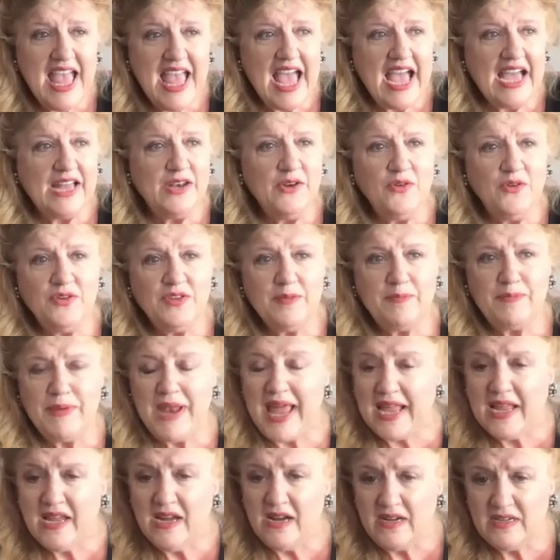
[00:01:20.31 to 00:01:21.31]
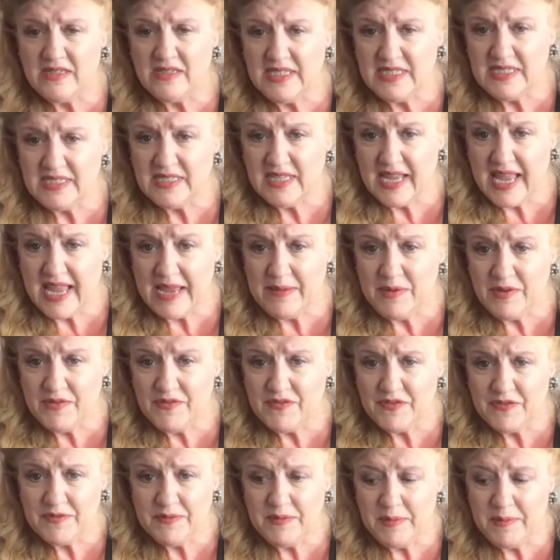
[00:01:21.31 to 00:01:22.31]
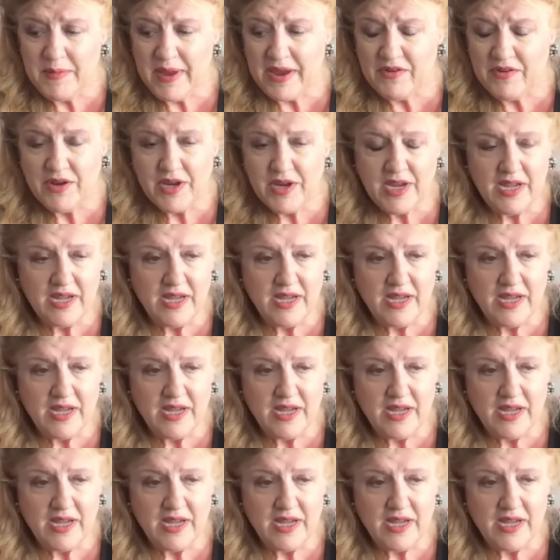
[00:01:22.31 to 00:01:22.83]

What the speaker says: and all the black artists that came over from America.